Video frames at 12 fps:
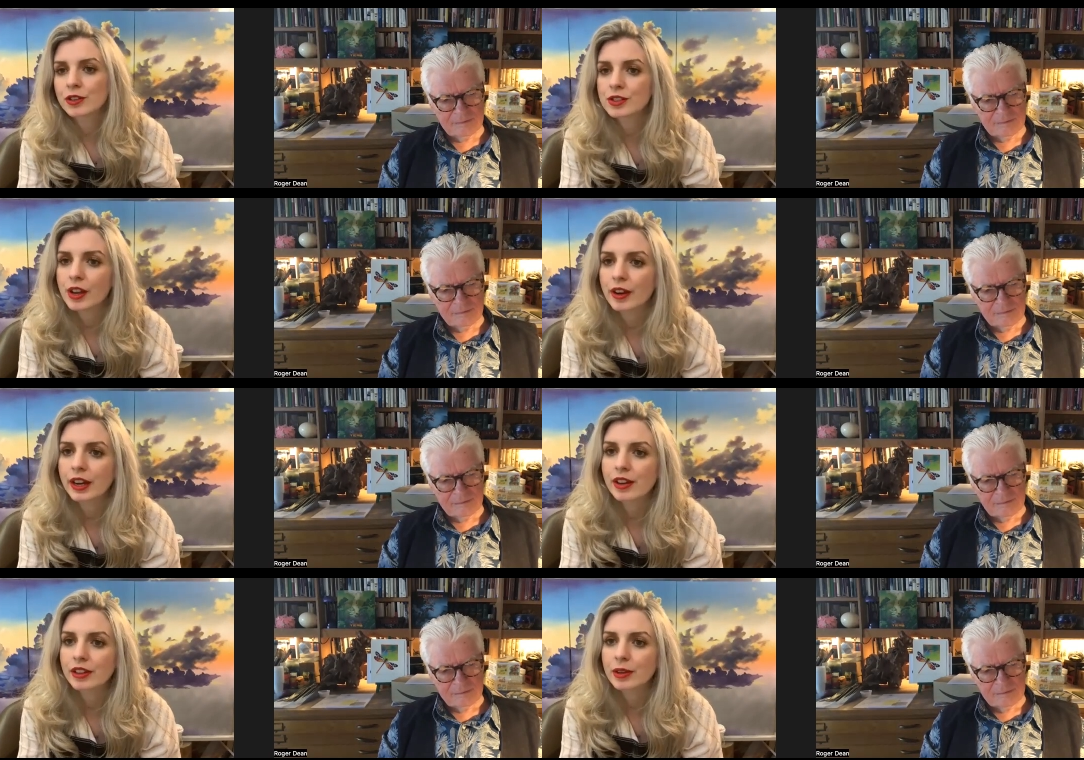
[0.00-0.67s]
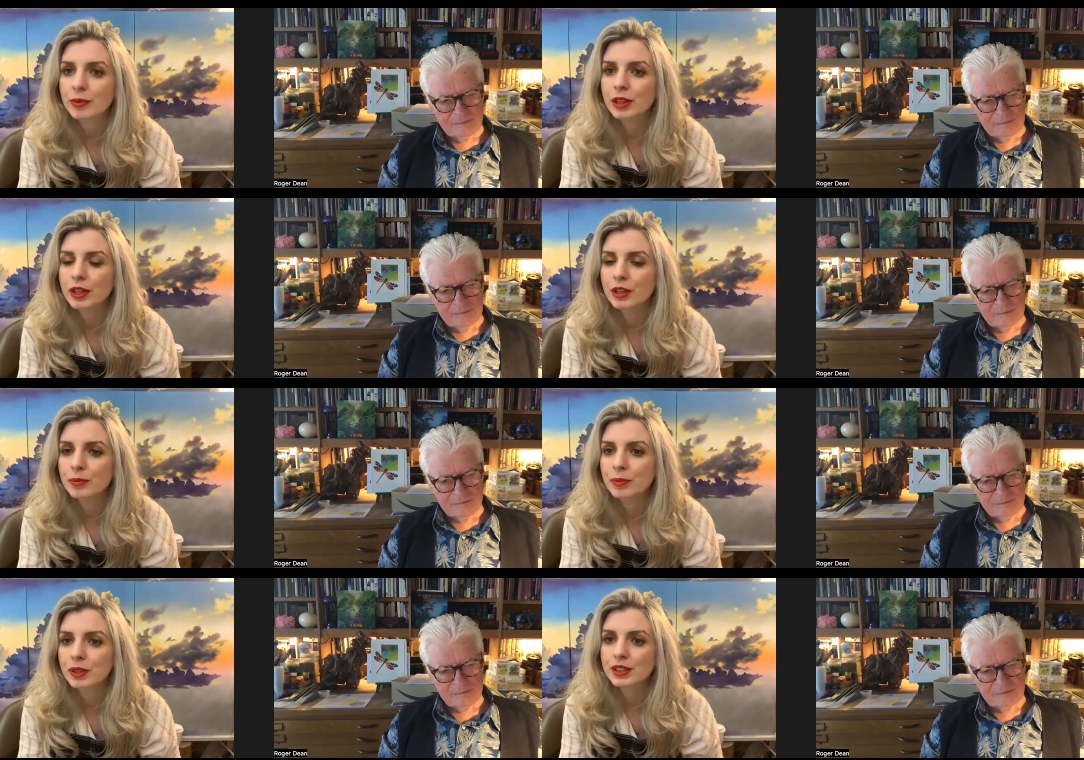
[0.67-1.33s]
Speaker 1: know who's going out there with
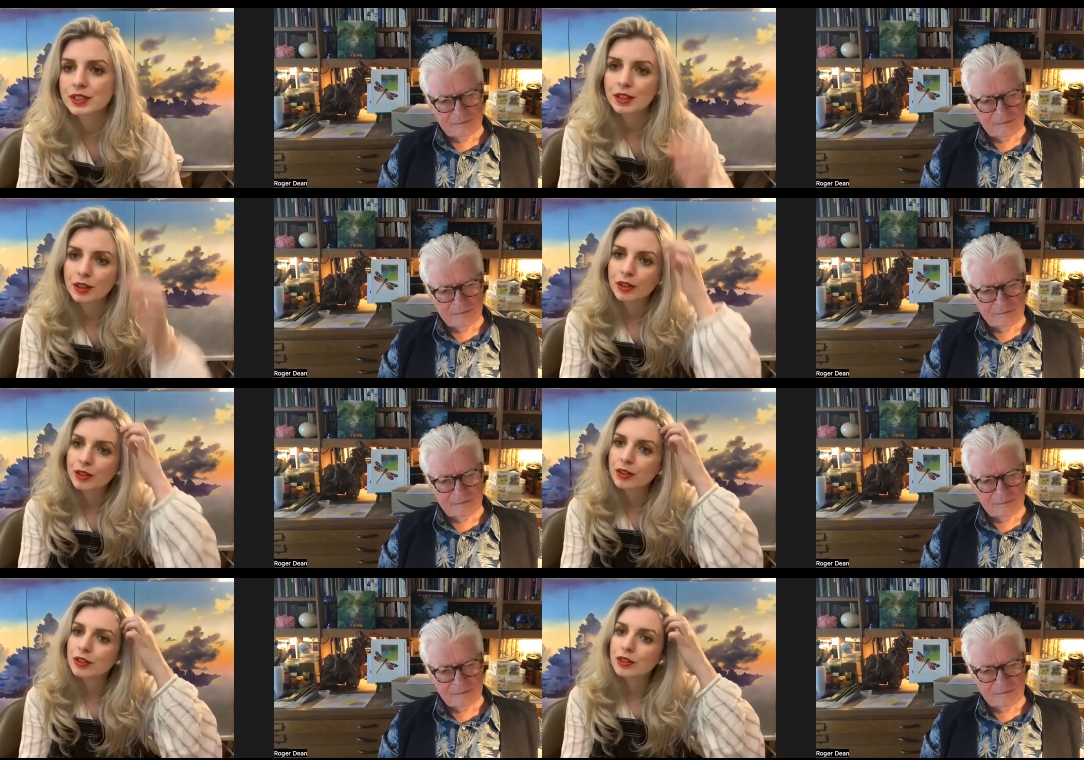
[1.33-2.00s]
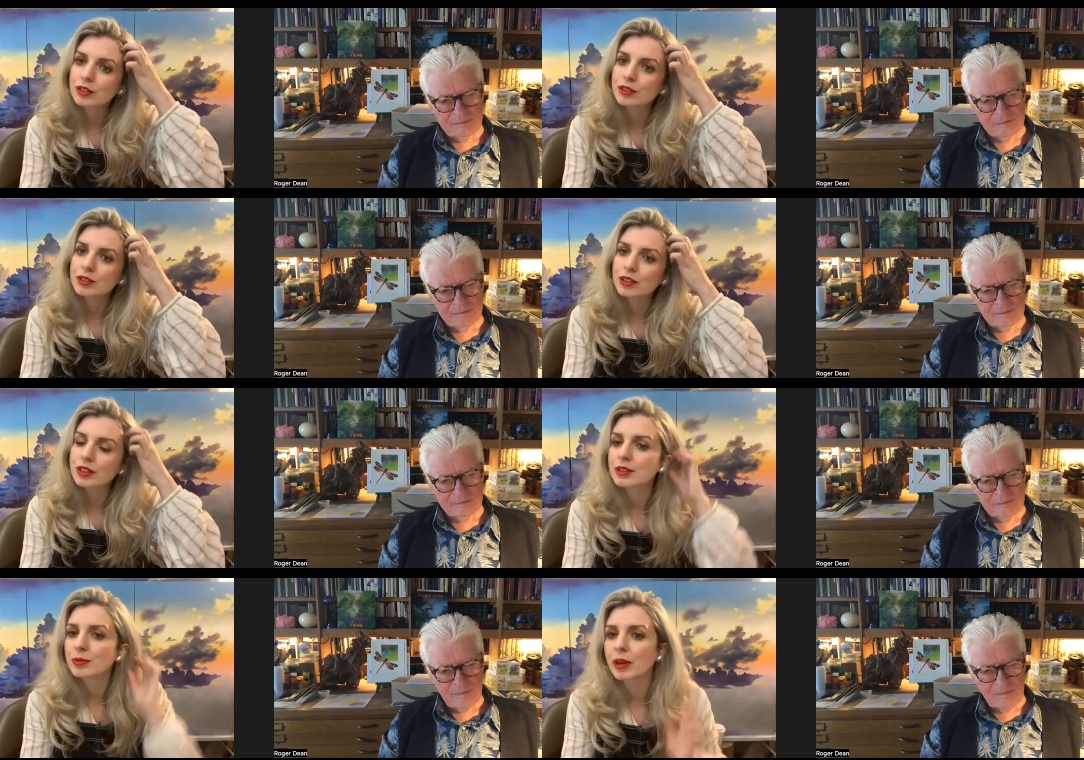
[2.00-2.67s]
you, but to
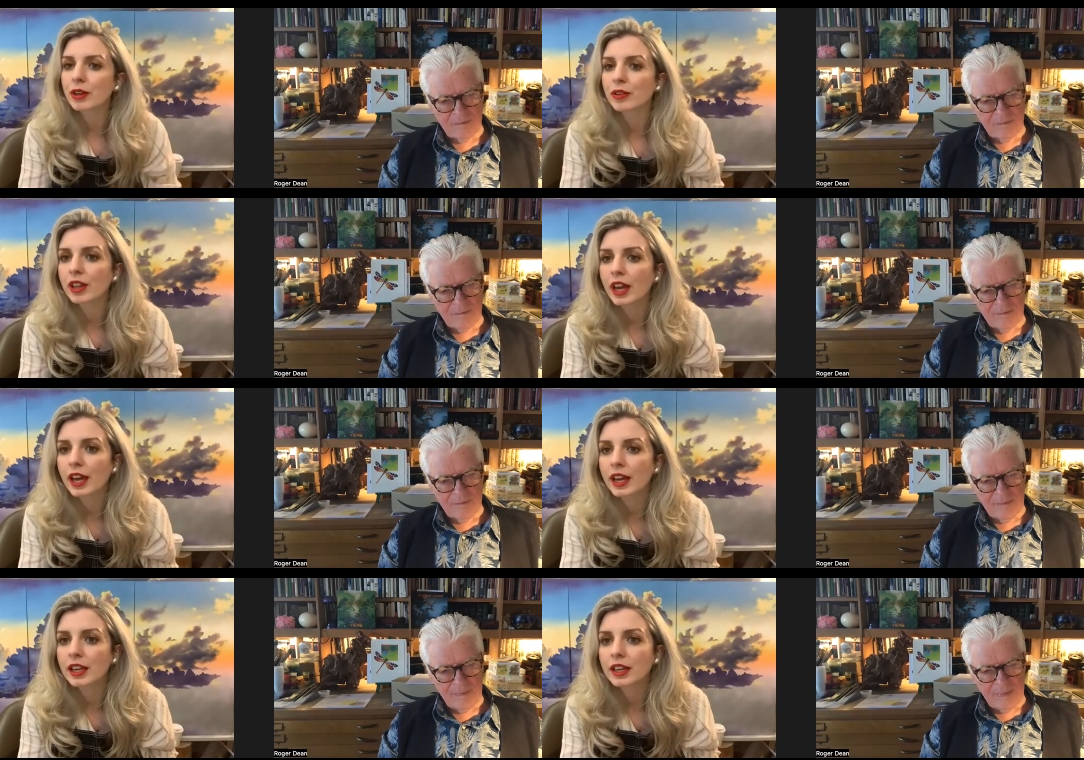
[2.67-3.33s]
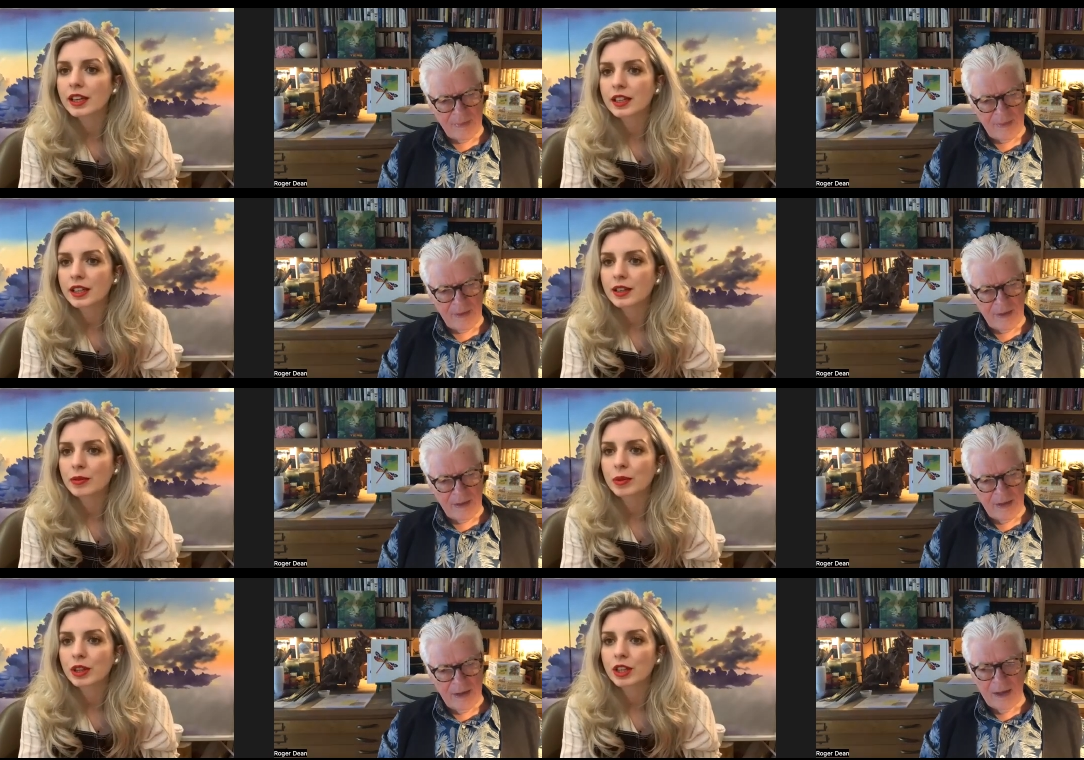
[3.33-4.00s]
do this while you're there
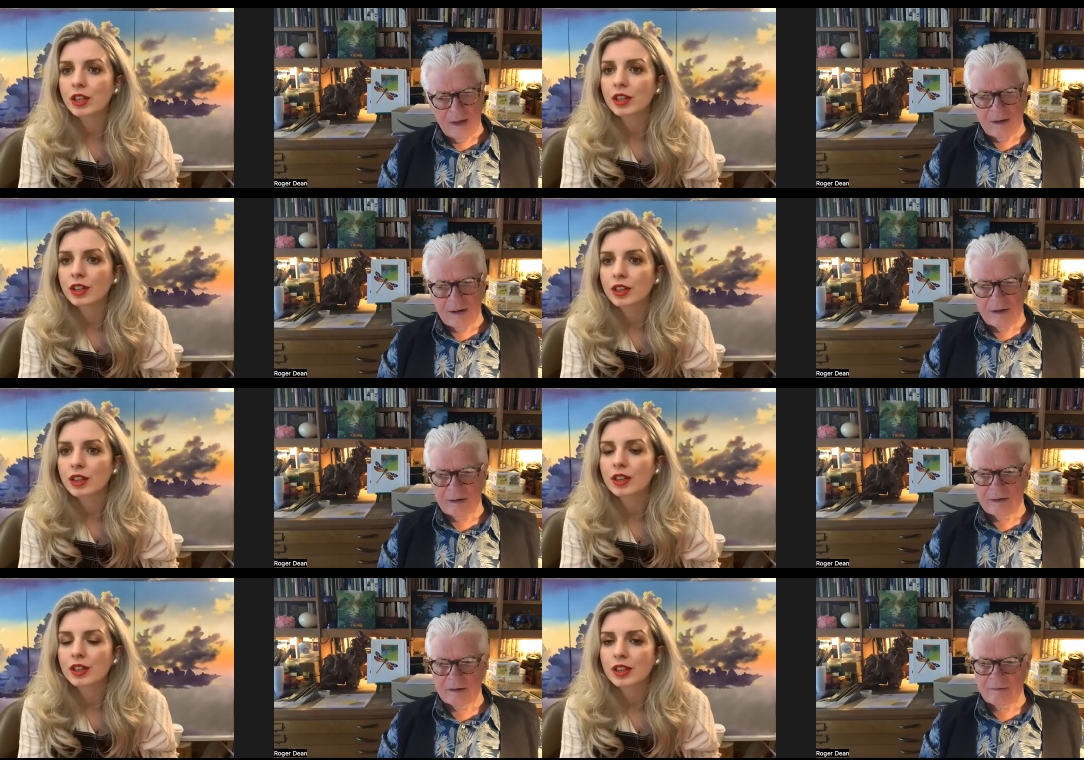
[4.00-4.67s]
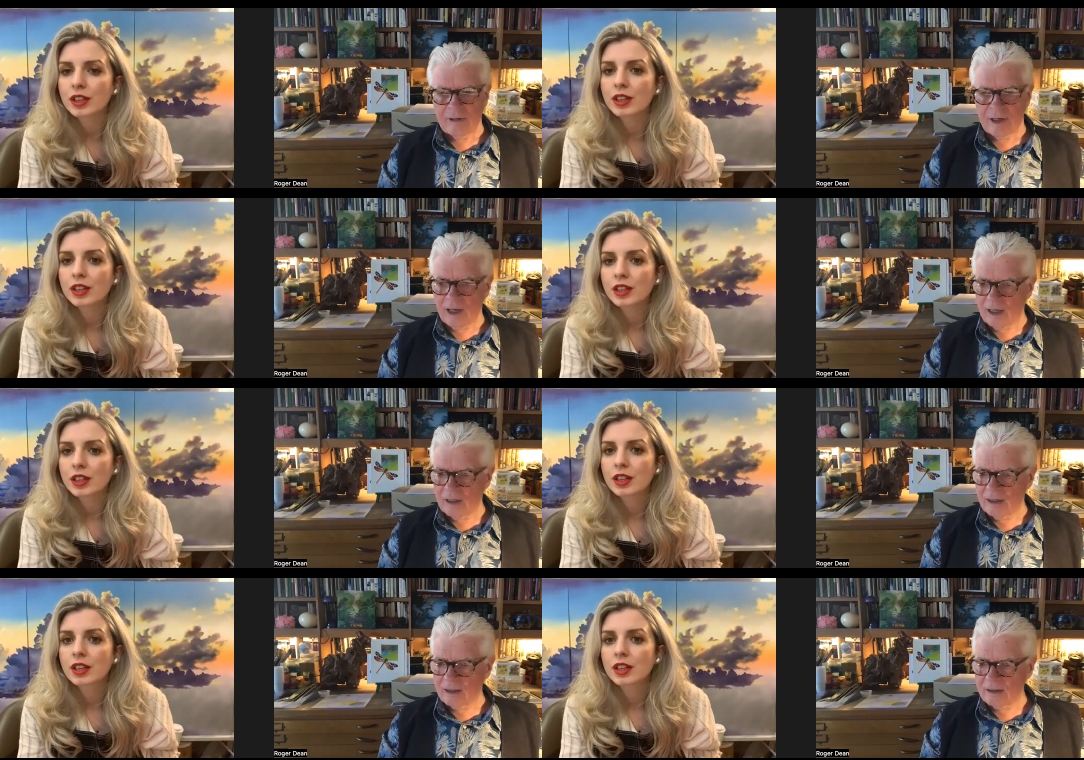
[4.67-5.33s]
with you.
Speaker 2: Well,
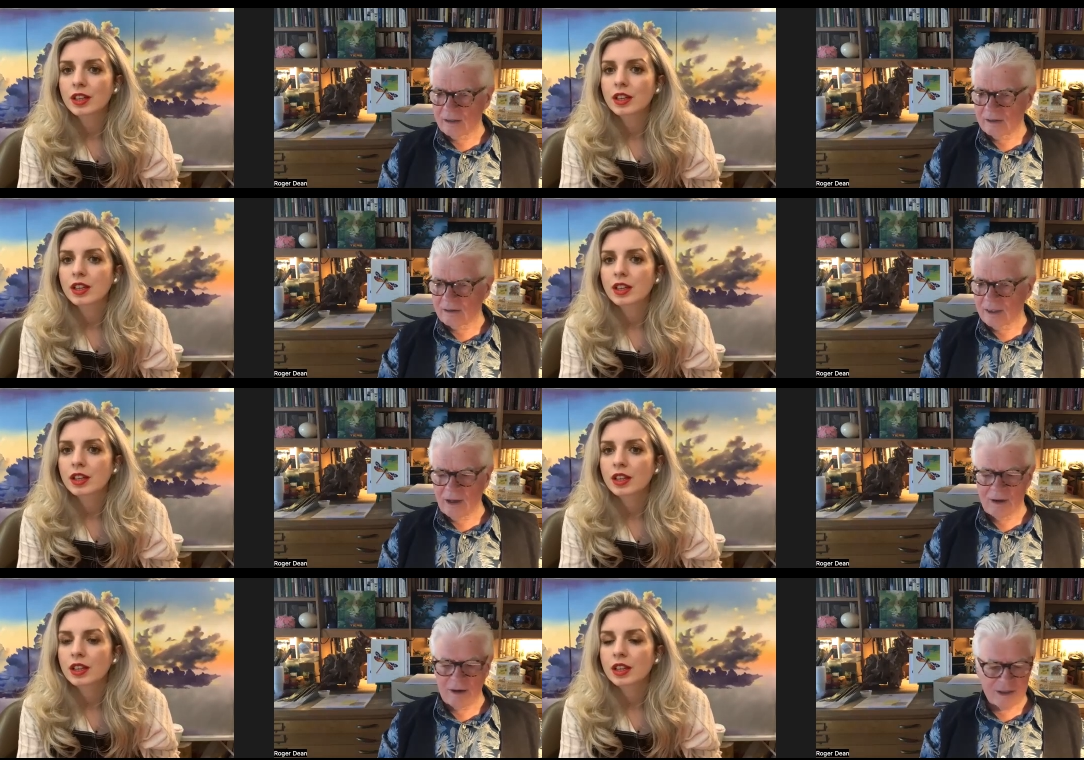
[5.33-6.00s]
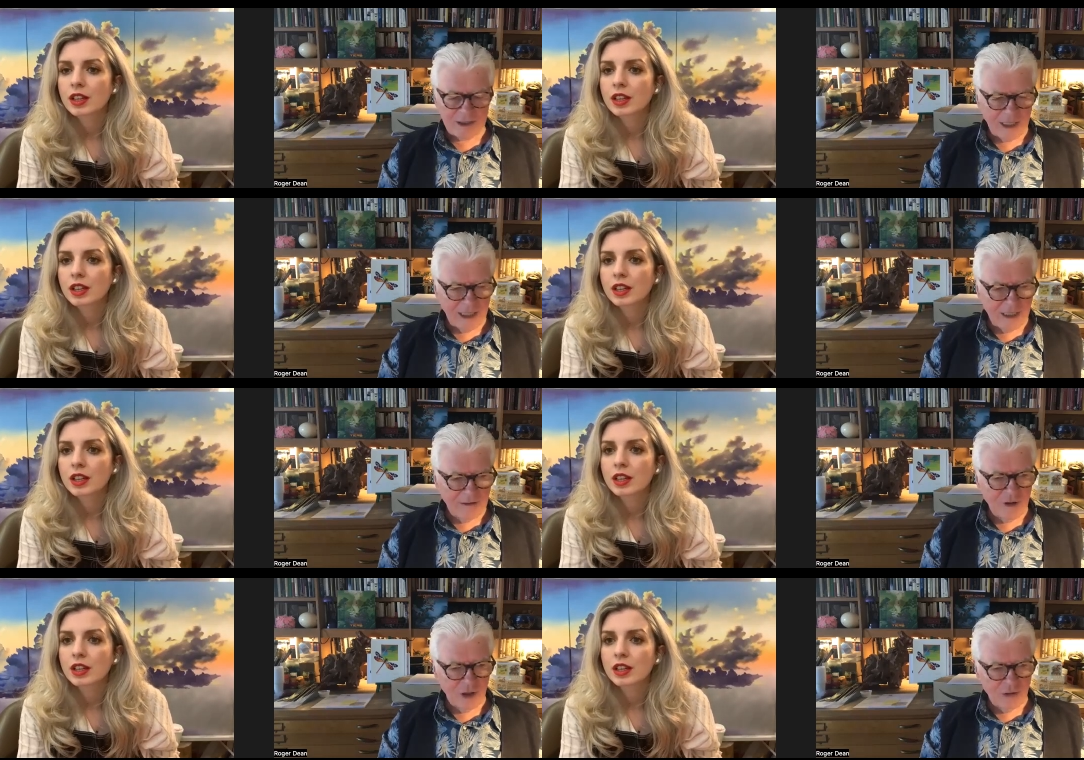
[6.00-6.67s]
no, oh, I was
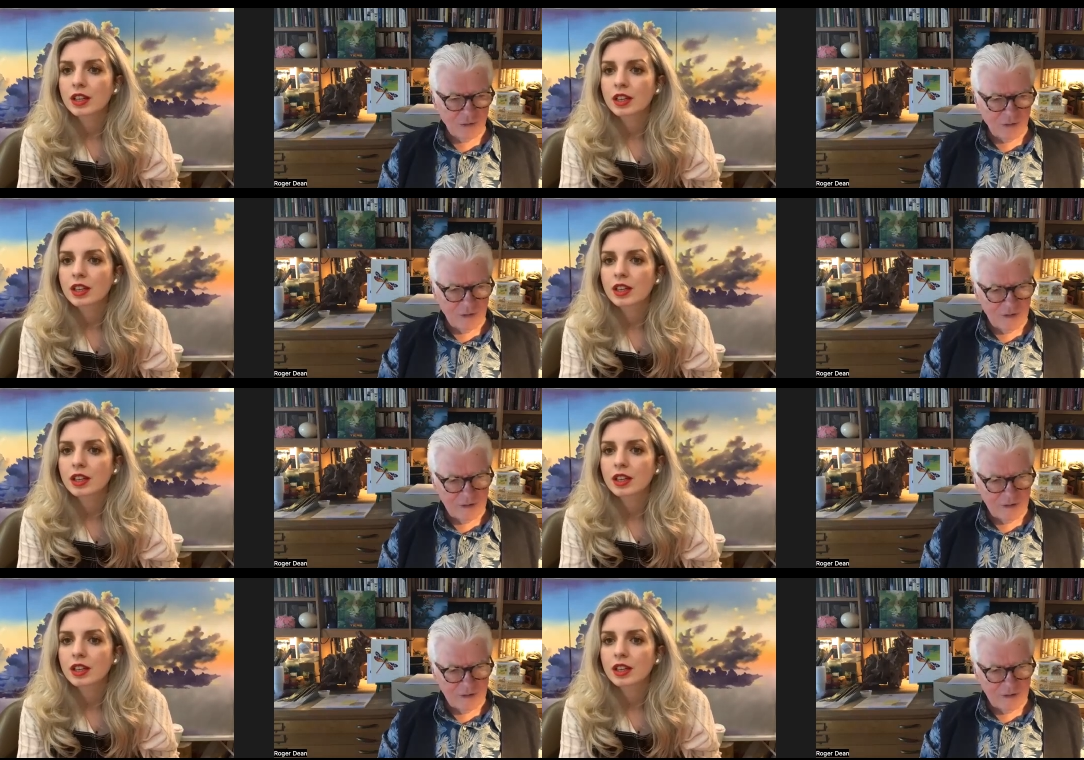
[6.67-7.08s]
thinking of you.